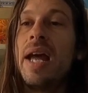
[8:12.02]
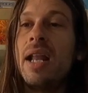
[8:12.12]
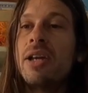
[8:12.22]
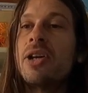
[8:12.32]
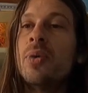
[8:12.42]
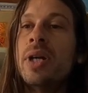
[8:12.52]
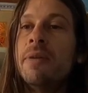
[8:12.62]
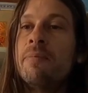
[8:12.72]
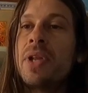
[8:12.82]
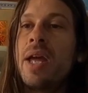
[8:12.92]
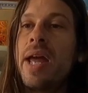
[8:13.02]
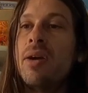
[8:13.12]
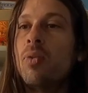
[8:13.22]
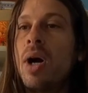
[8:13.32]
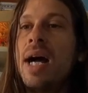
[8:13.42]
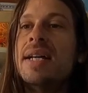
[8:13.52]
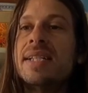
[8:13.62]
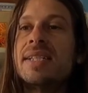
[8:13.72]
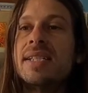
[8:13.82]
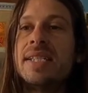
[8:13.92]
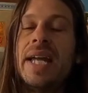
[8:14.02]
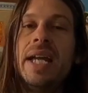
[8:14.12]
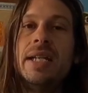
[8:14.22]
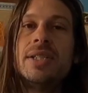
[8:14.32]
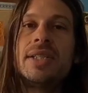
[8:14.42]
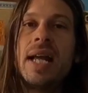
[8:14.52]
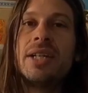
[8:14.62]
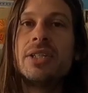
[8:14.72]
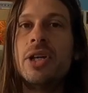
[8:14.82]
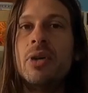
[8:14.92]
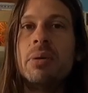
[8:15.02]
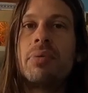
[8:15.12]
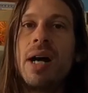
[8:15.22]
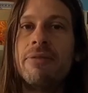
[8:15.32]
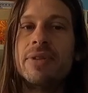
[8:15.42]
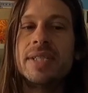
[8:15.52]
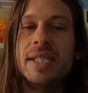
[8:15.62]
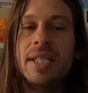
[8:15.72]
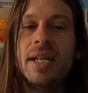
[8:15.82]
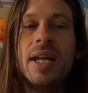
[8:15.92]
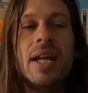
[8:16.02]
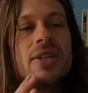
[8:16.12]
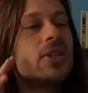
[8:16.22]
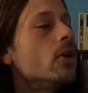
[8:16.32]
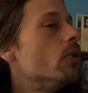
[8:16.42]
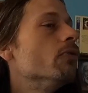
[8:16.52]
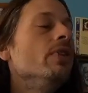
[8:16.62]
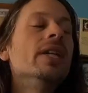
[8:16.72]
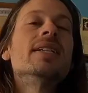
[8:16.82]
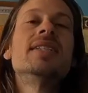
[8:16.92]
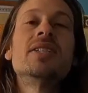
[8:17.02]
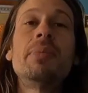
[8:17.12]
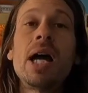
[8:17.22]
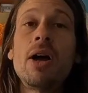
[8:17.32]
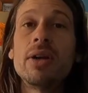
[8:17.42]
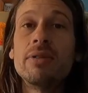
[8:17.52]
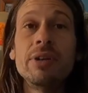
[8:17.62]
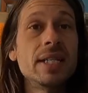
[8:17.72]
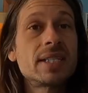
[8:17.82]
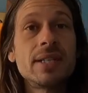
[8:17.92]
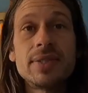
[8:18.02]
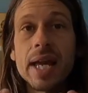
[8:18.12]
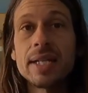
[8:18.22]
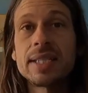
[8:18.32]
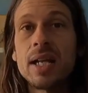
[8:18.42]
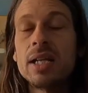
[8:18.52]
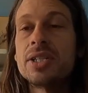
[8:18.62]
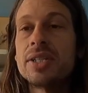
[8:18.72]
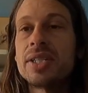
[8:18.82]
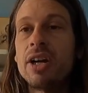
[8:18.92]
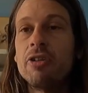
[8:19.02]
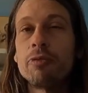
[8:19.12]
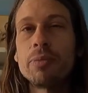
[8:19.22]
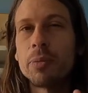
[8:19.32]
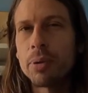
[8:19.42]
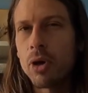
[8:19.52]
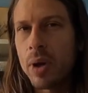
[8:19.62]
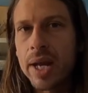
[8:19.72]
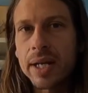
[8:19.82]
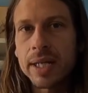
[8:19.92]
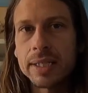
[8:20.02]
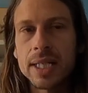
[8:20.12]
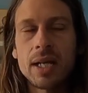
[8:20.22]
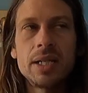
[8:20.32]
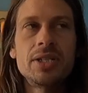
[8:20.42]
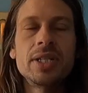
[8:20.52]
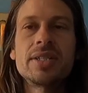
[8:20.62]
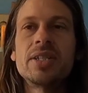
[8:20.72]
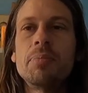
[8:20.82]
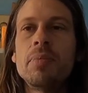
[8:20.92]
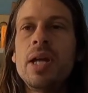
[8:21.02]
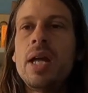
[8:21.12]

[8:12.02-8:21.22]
eloquent, and wise as a sage, / knowing prophecy. So Venus gives that intelligence of the poetic intelligence, the